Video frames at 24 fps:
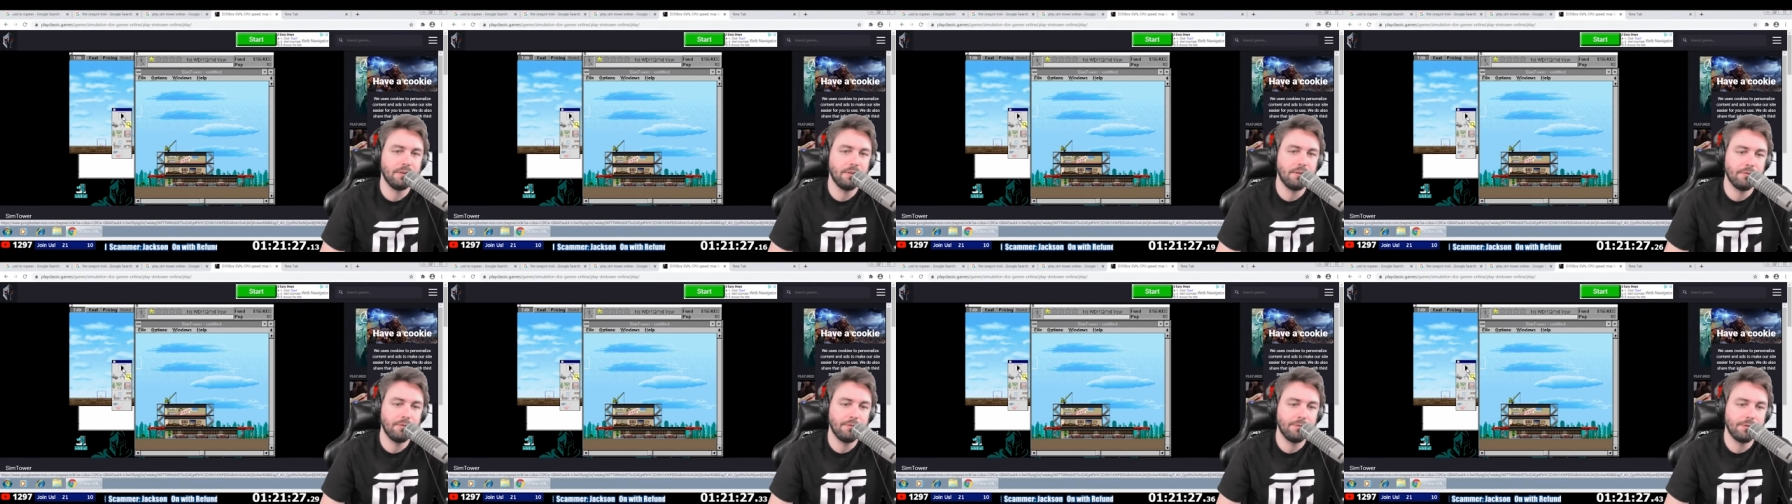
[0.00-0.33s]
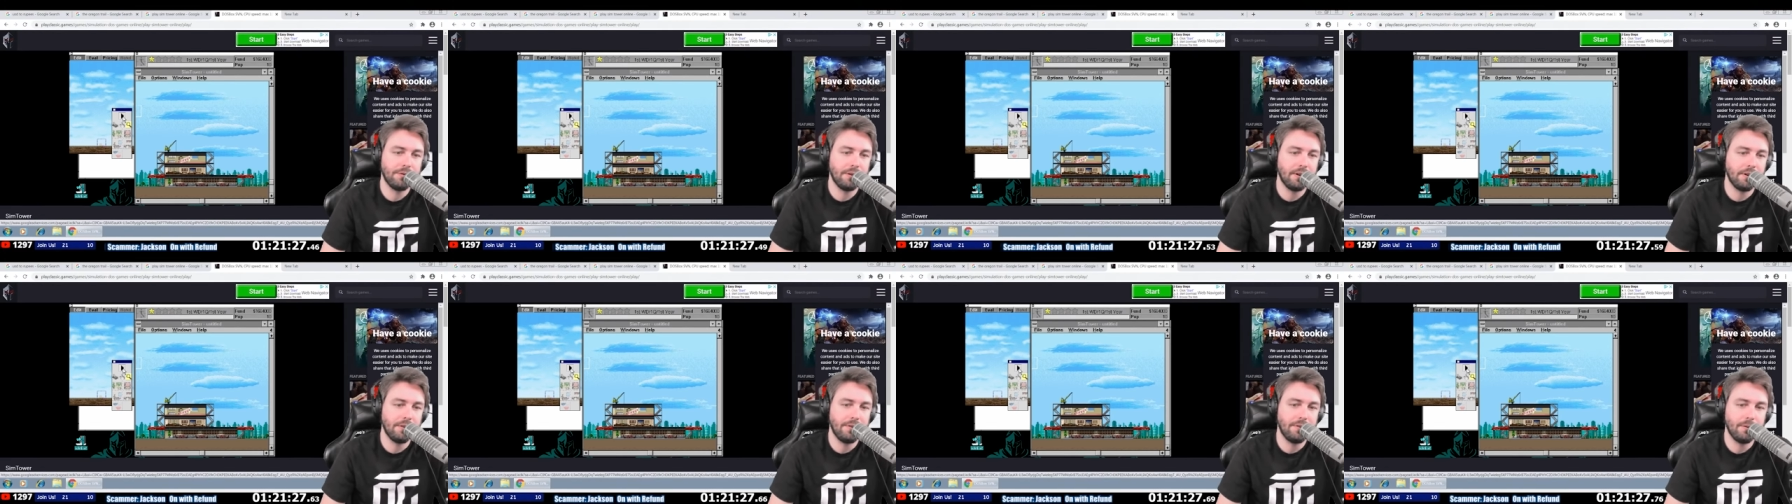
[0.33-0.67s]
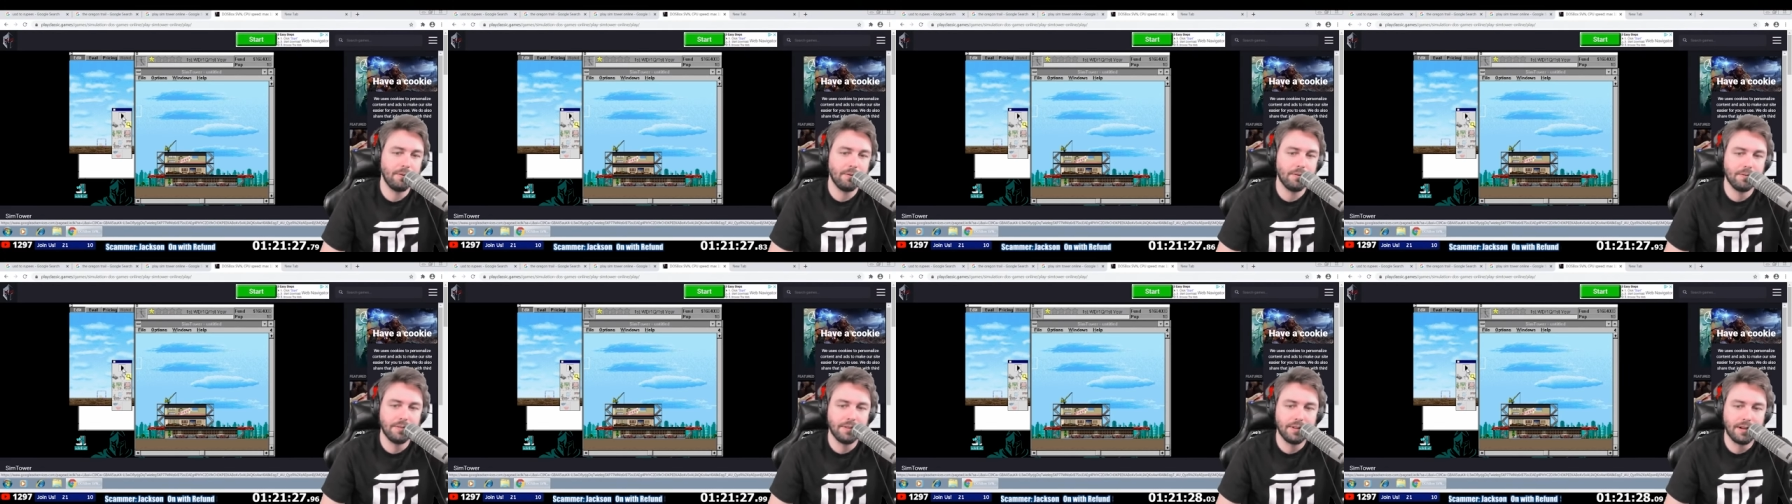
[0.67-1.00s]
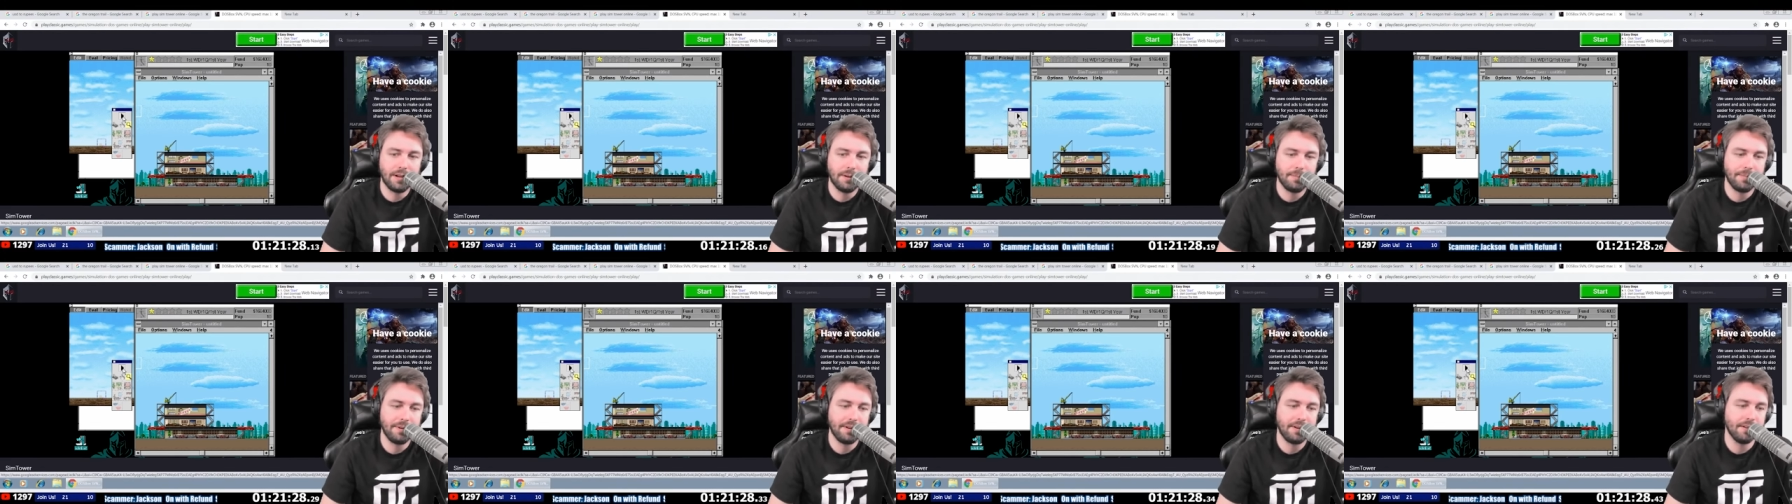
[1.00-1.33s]
don't start doing
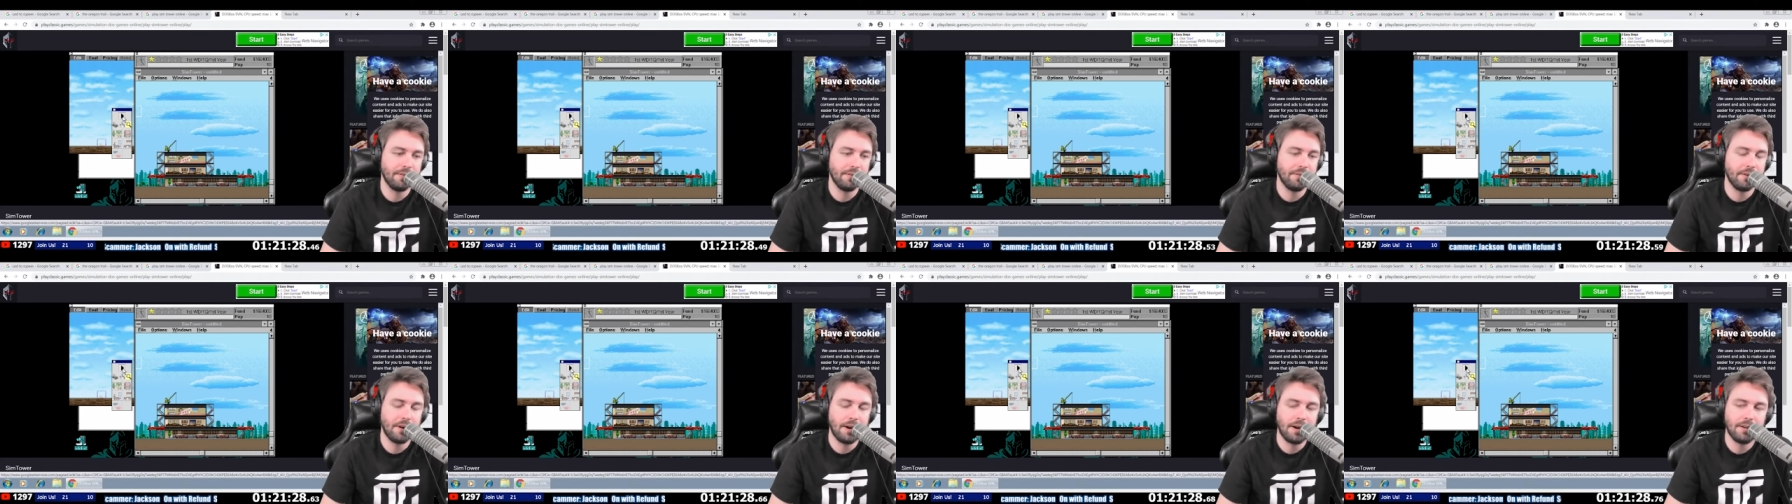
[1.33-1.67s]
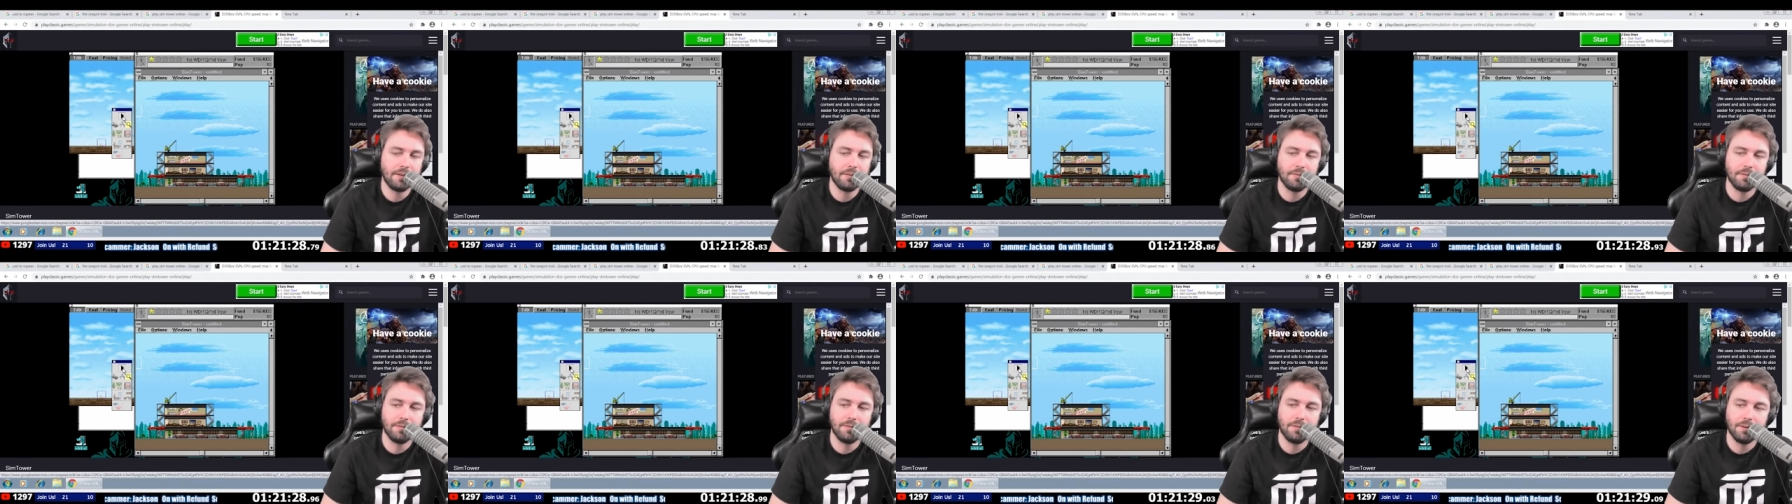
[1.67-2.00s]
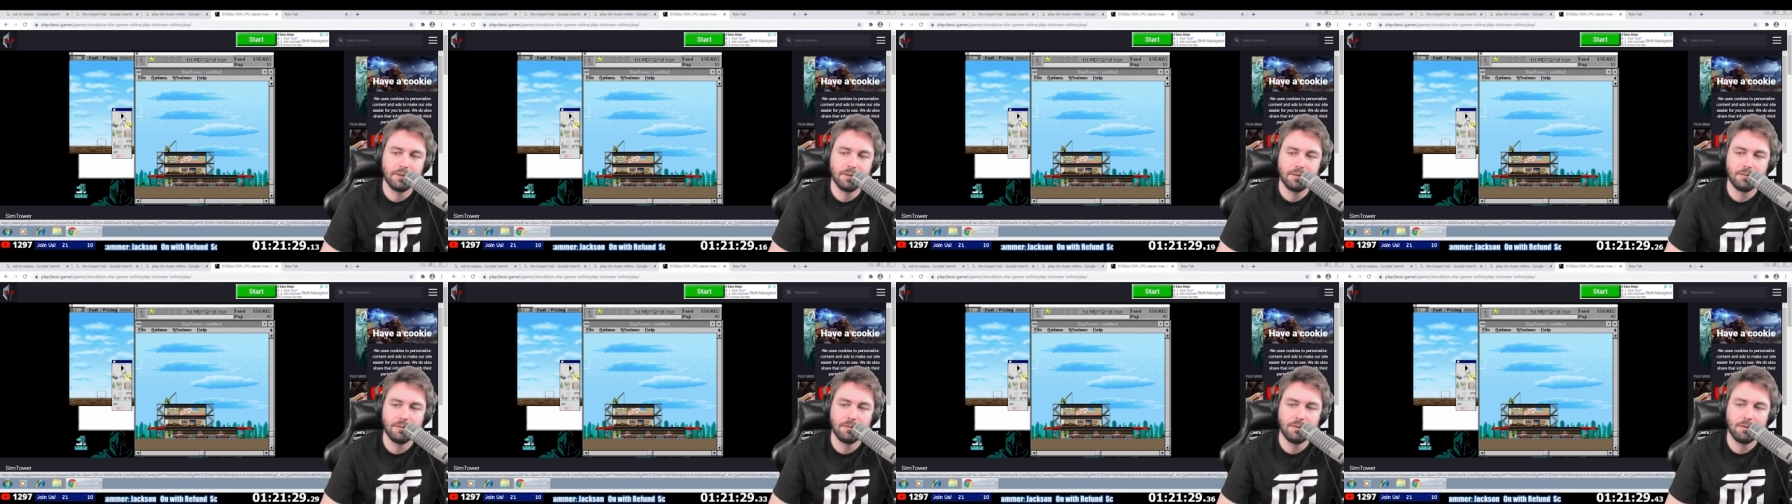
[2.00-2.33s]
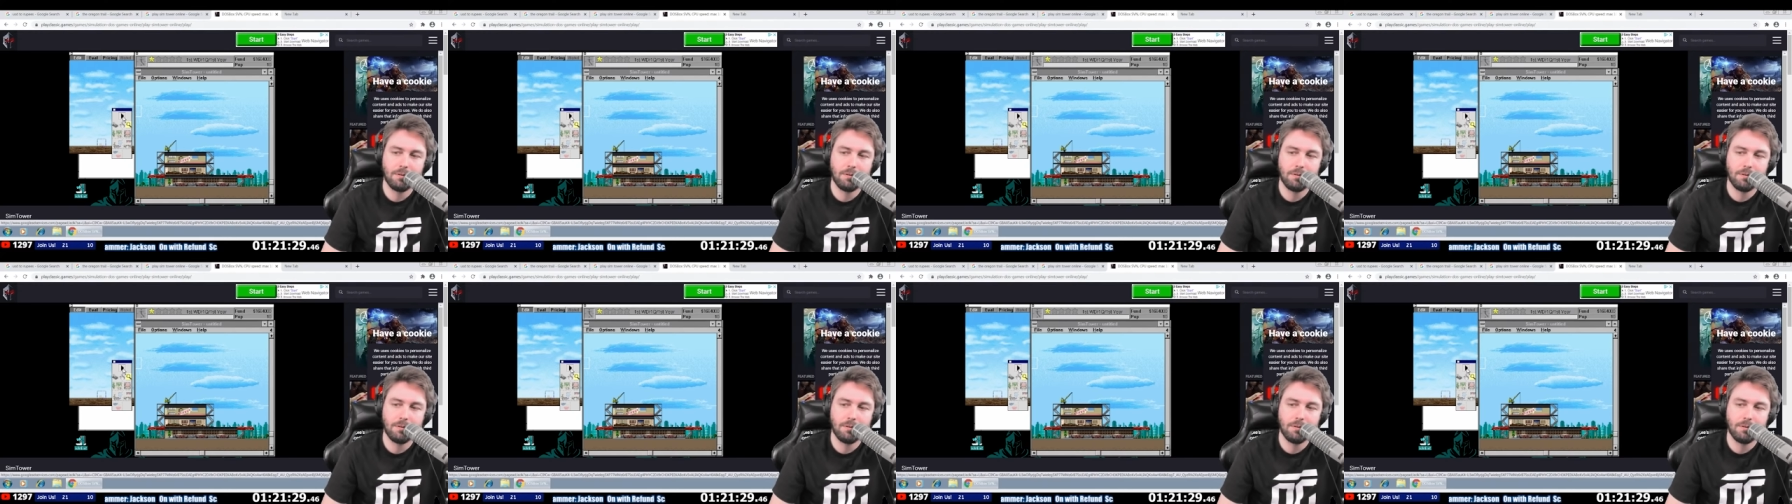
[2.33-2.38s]
that because I don't know.